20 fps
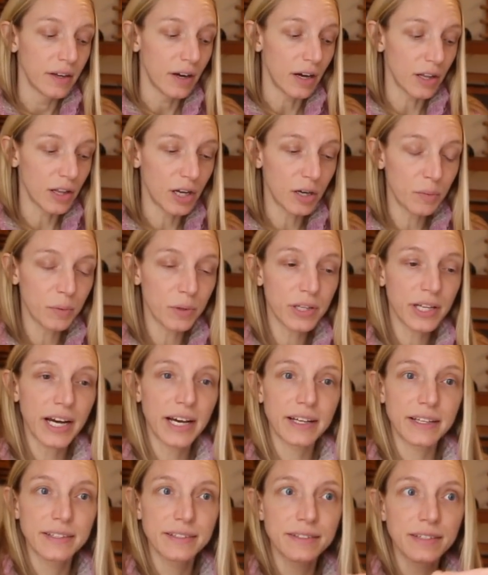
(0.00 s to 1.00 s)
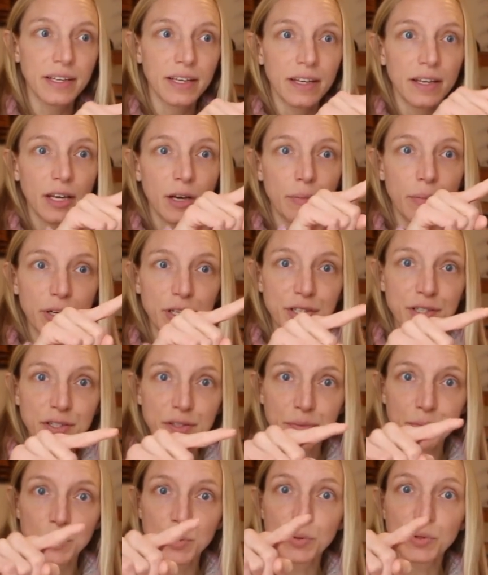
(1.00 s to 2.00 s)
A long wool has much
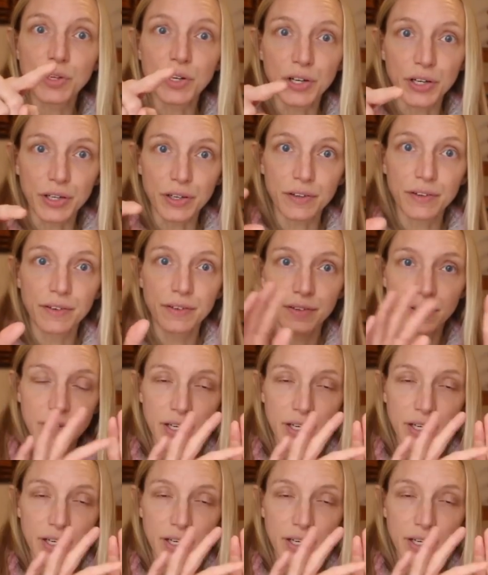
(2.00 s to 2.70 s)
smoother,